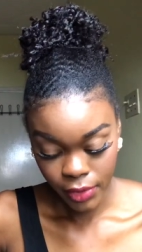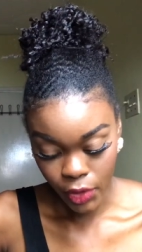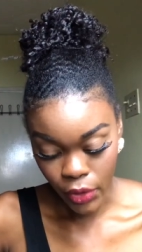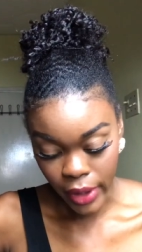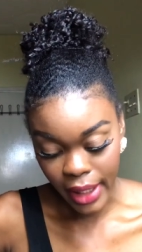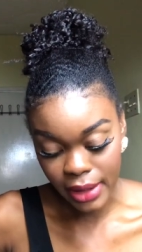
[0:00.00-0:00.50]

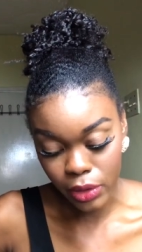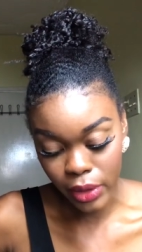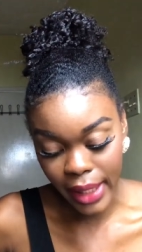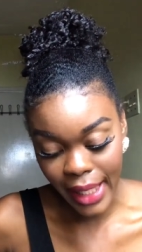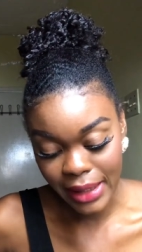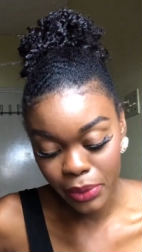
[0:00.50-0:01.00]
Okay, so
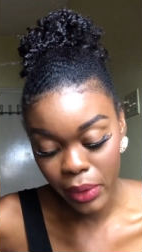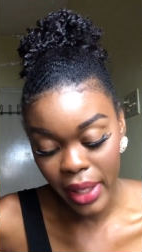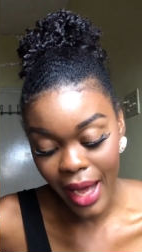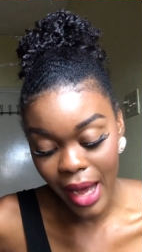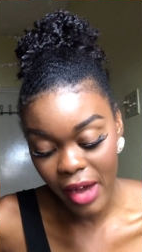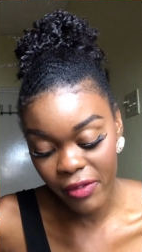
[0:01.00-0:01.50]
next we
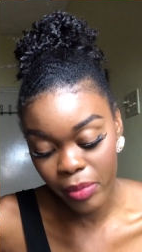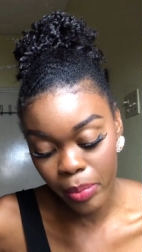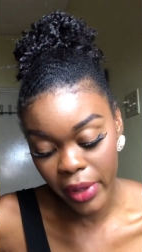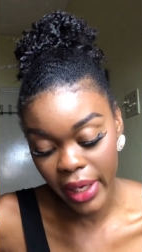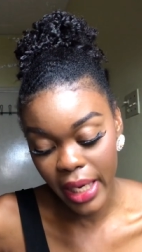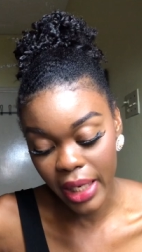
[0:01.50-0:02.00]
have
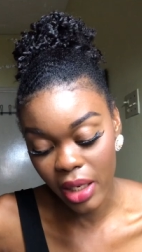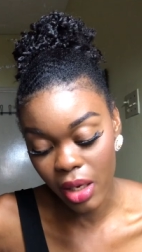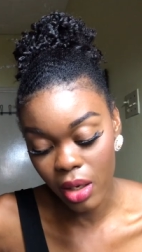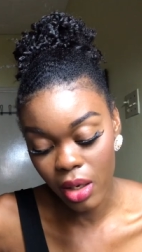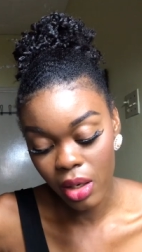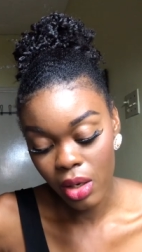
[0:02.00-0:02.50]
Brianna
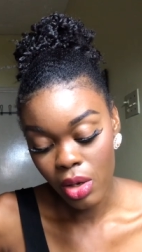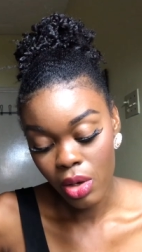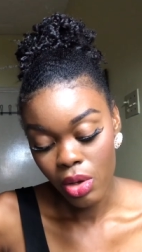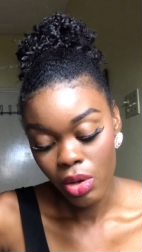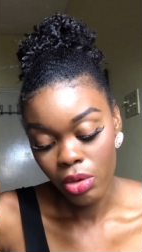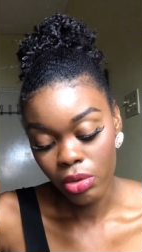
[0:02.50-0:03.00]

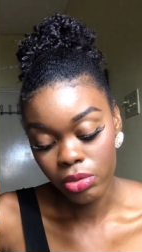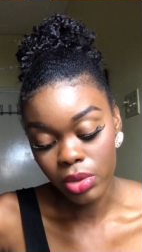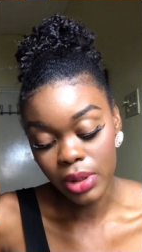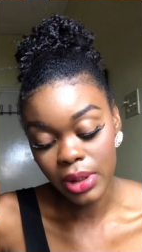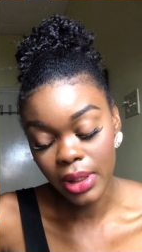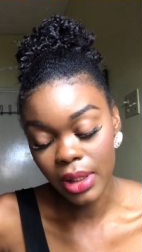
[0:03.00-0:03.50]

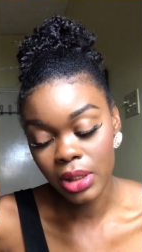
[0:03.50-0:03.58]
Russell.